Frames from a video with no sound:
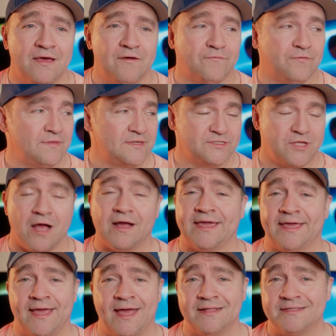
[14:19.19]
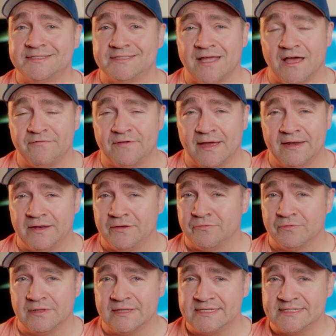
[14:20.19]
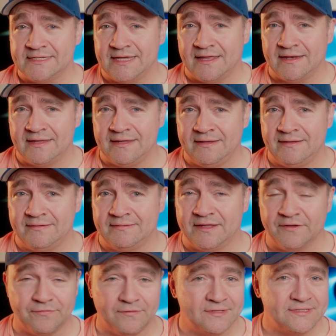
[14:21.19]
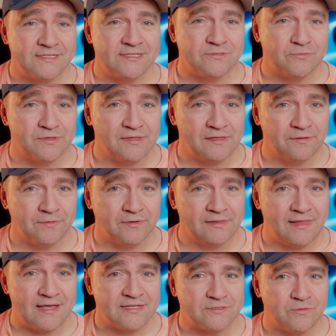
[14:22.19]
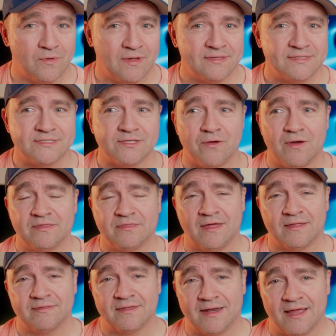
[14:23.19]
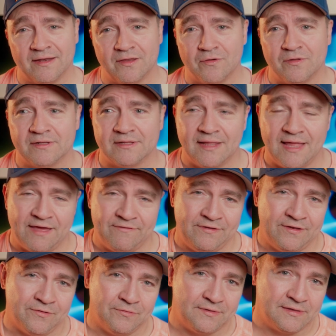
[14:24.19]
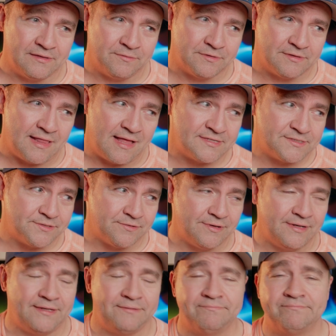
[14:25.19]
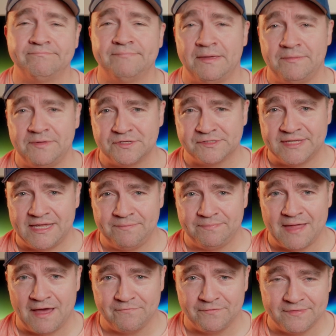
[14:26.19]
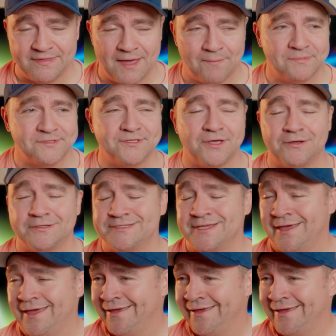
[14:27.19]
for this talking head stuff, I didn't really see any differences with Glimmer Glass 1, so I thought that I'd go a little heavier with the Glimmer Glass 3. Maybe just keep that for the episodes.